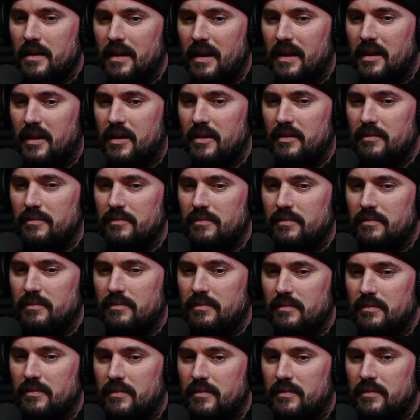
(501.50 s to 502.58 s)
like,
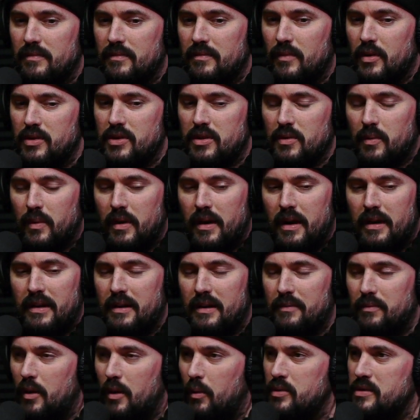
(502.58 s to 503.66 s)
what's the word?
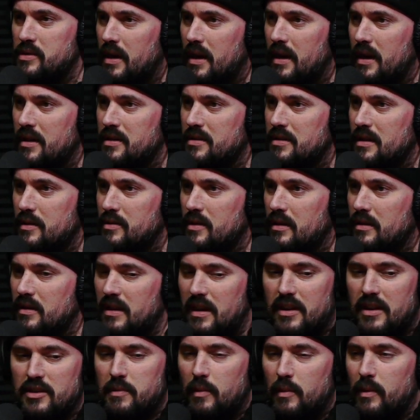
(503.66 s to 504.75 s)
Like no one's asked. It was like, yeah,
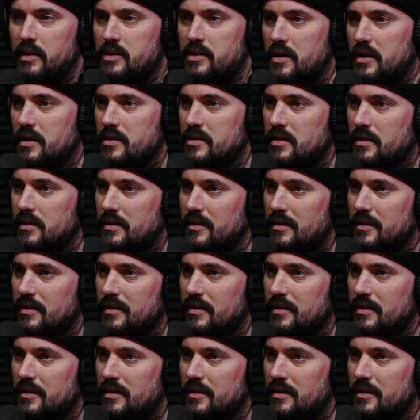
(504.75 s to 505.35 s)
there's my wheelchairs.